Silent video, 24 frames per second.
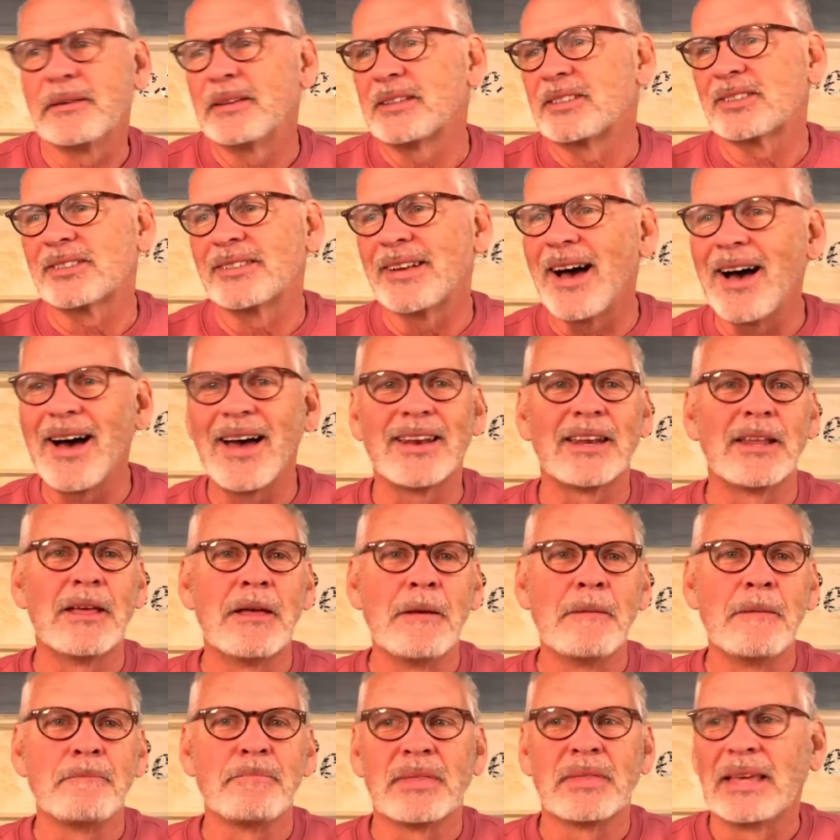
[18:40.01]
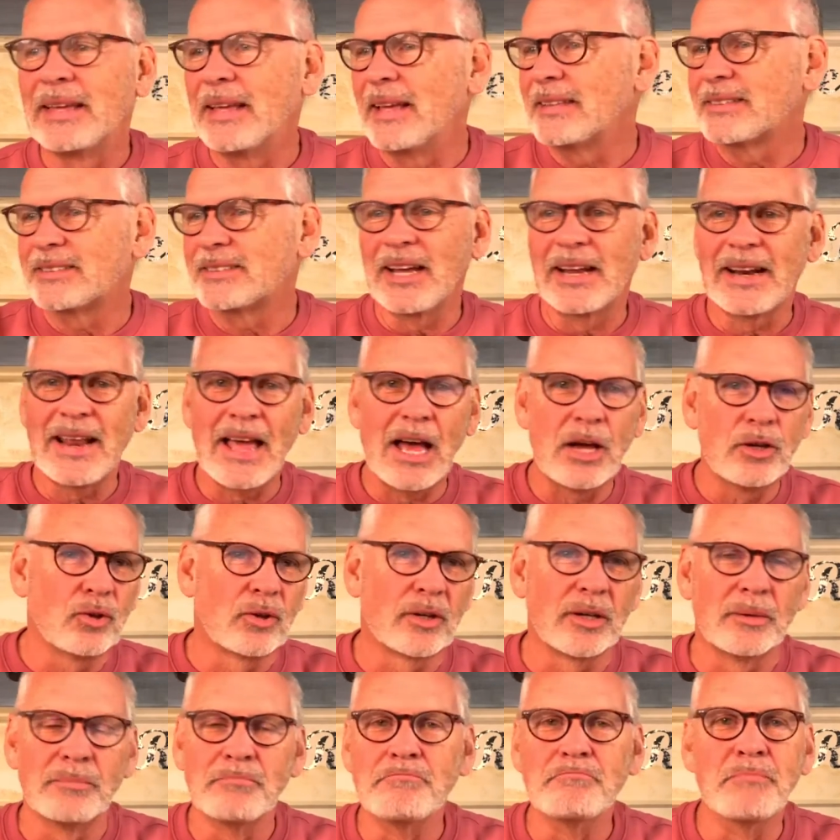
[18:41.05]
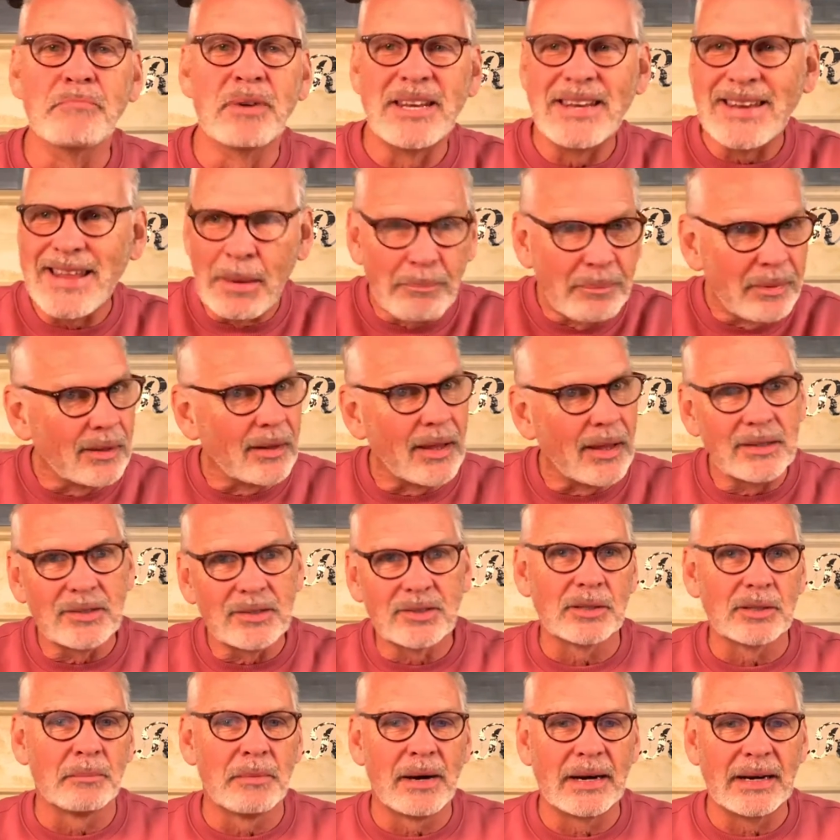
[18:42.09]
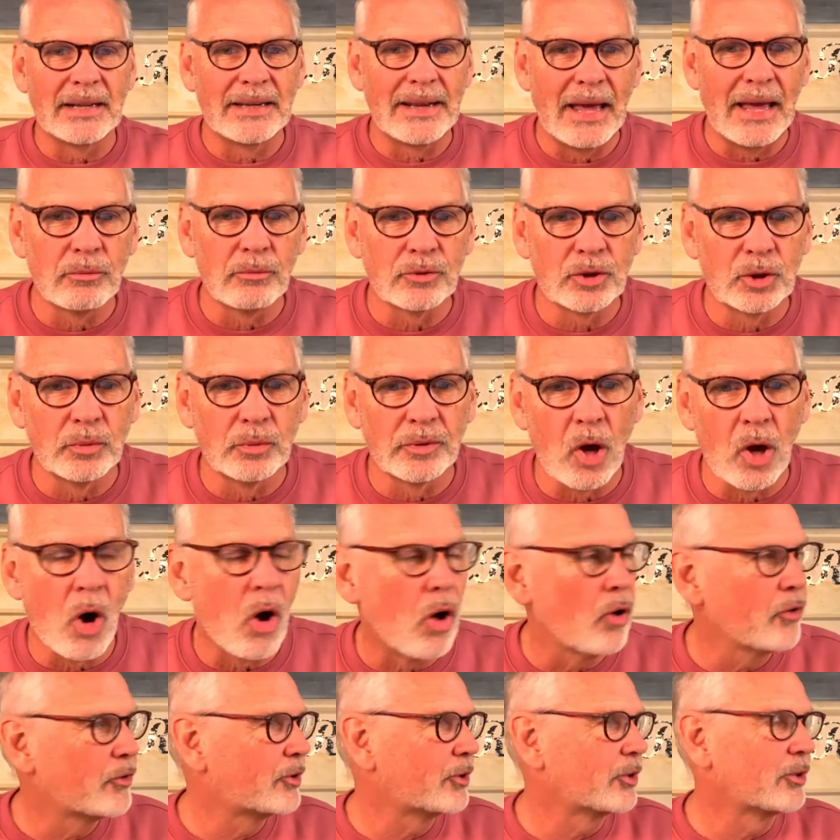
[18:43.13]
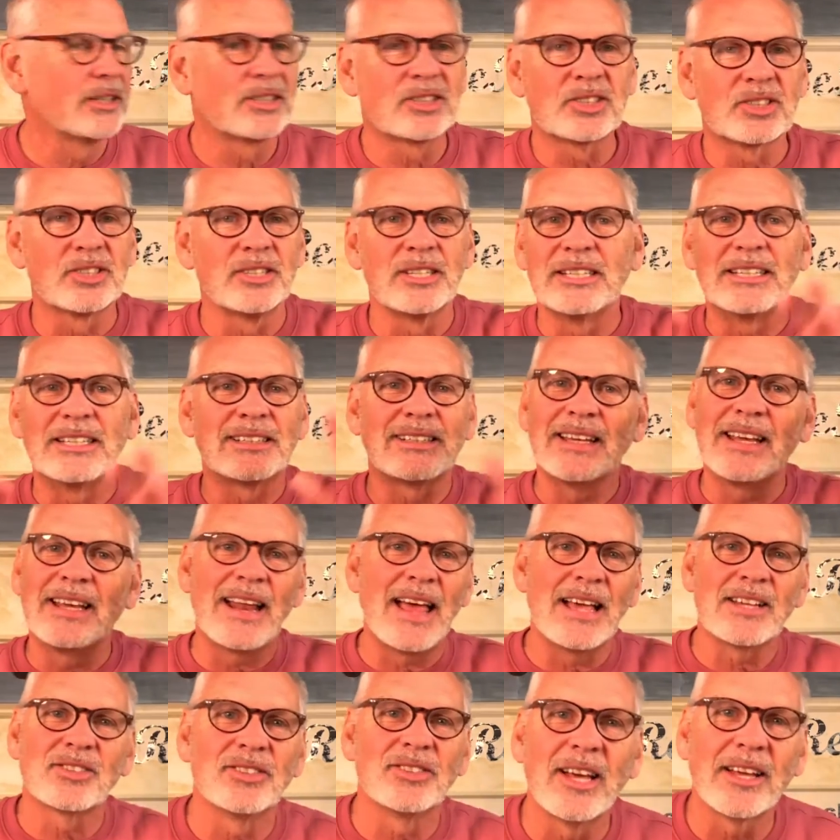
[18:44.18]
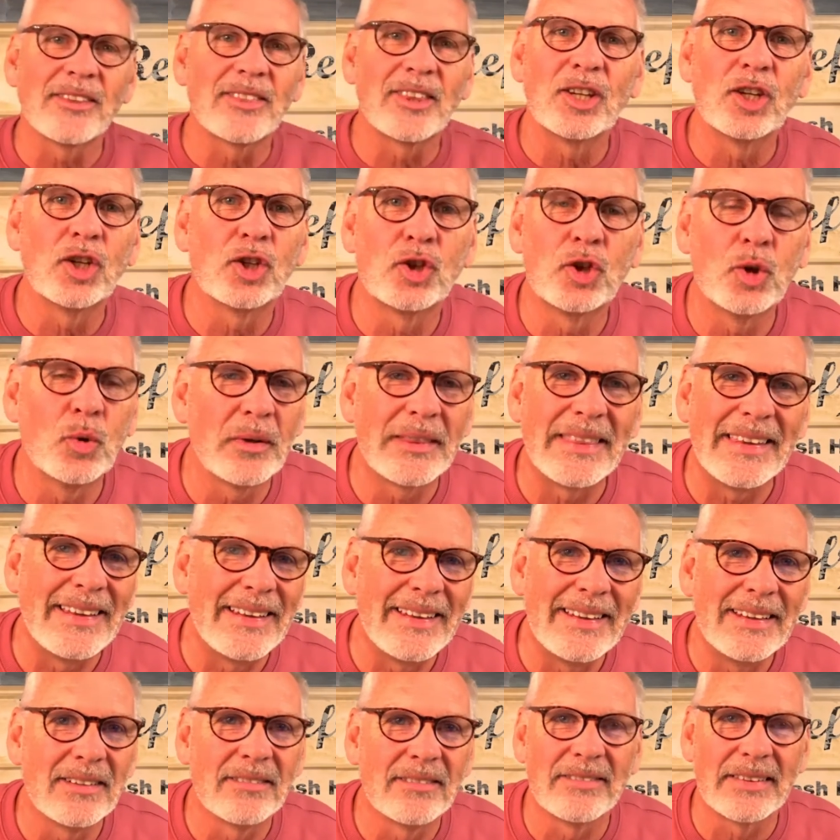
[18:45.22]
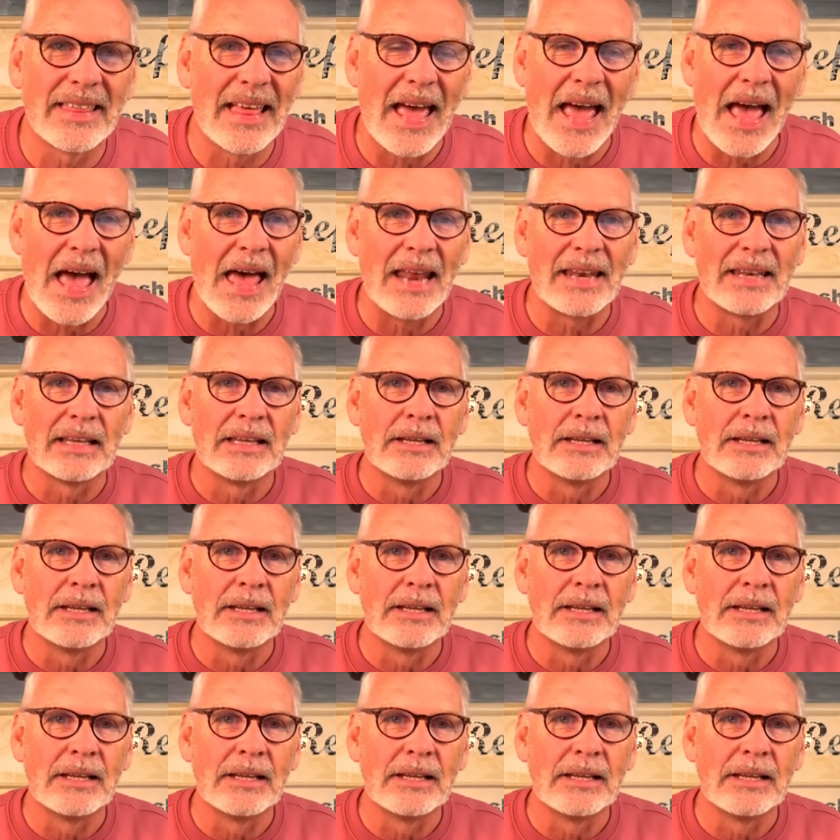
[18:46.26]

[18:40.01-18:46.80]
It's not how you can manipulate somebody down to an altar. It has nothing to do with any of that.